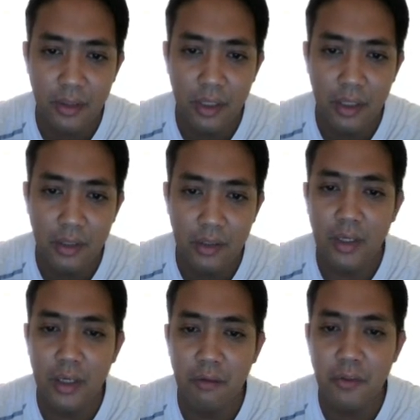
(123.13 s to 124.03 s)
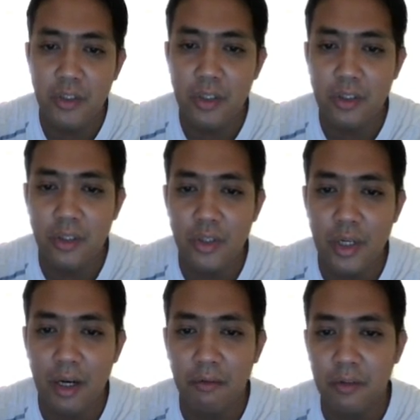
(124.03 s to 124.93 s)
right? Yeah, if this is the
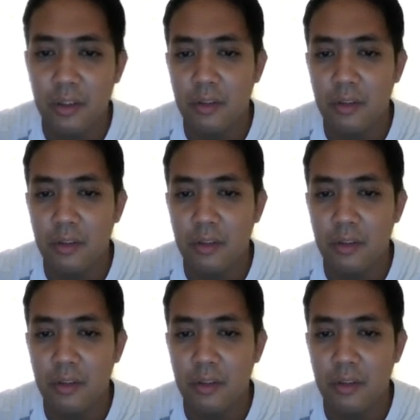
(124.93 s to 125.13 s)
shaft,